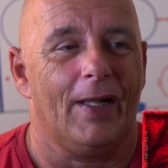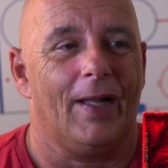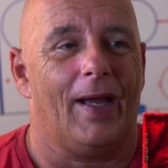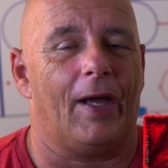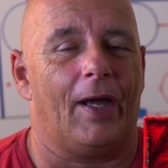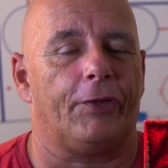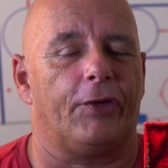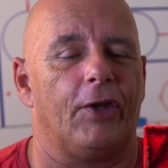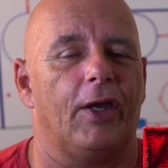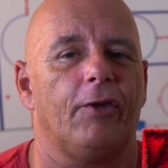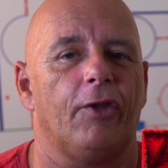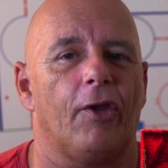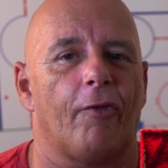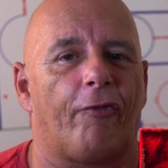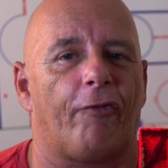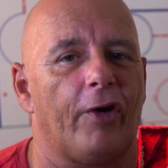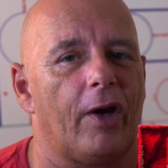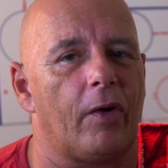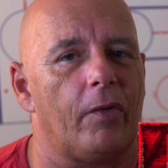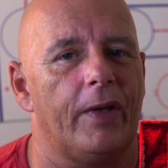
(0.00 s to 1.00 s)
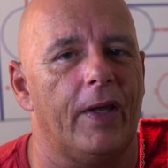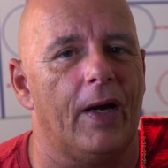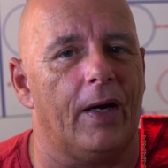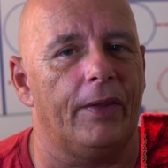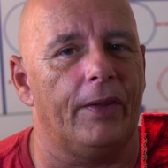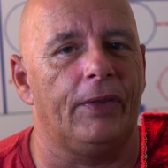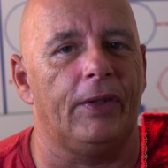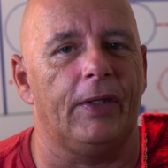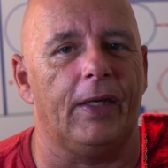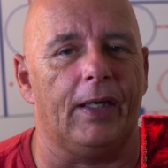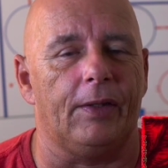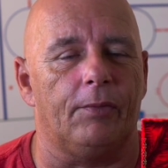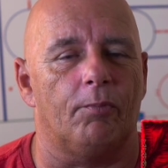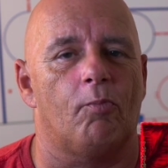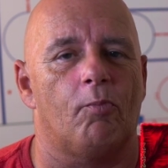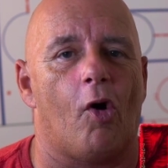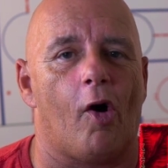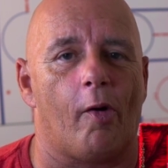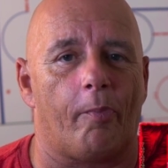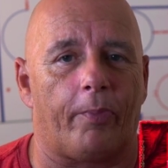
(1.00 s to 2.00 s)
I think the Florida need
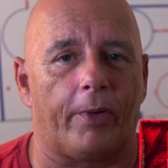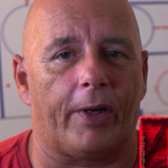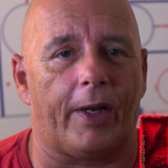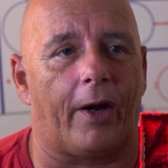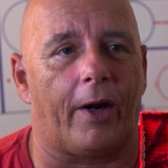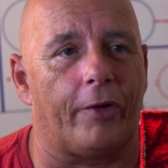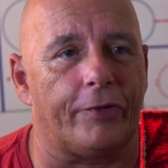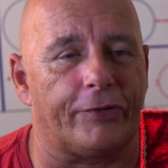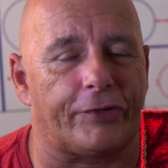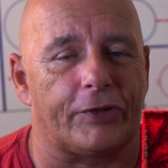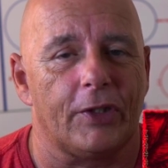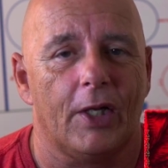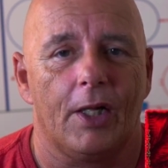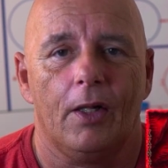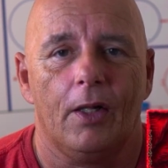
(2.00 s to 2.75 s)
more players.